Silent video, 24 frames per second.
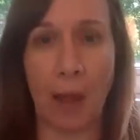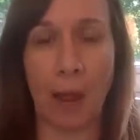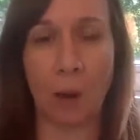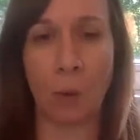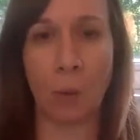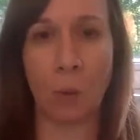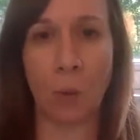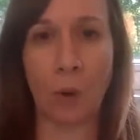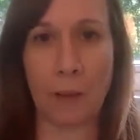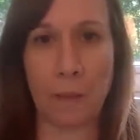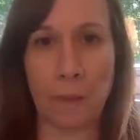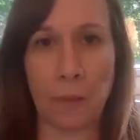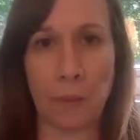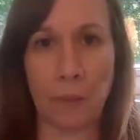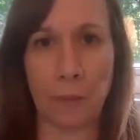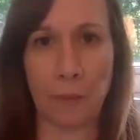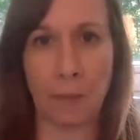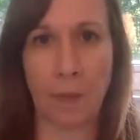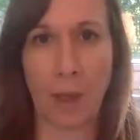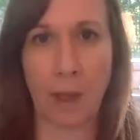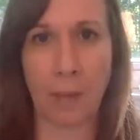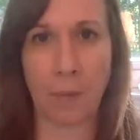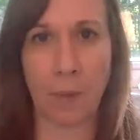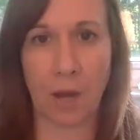I whip
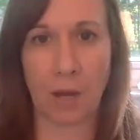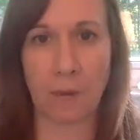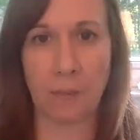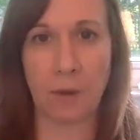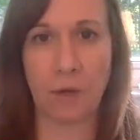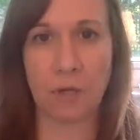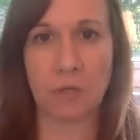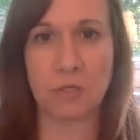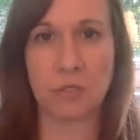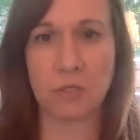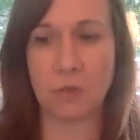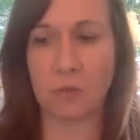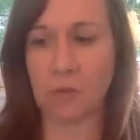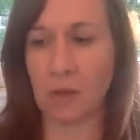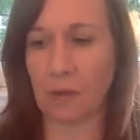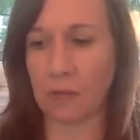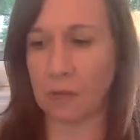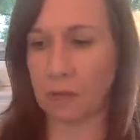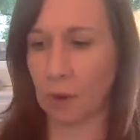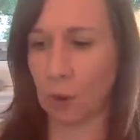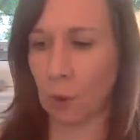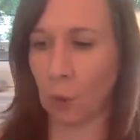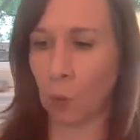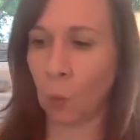my body butters so
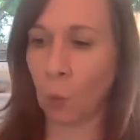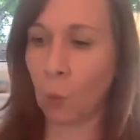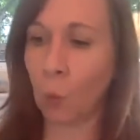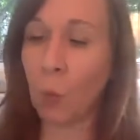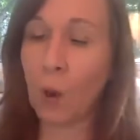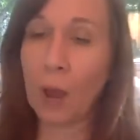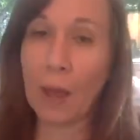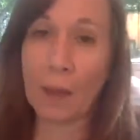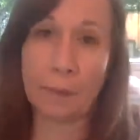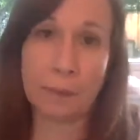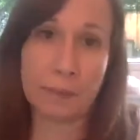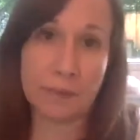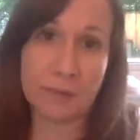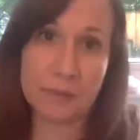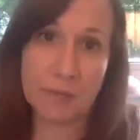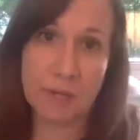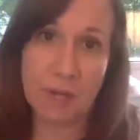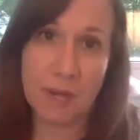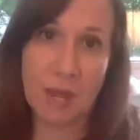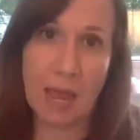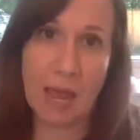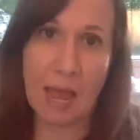that they're whipped,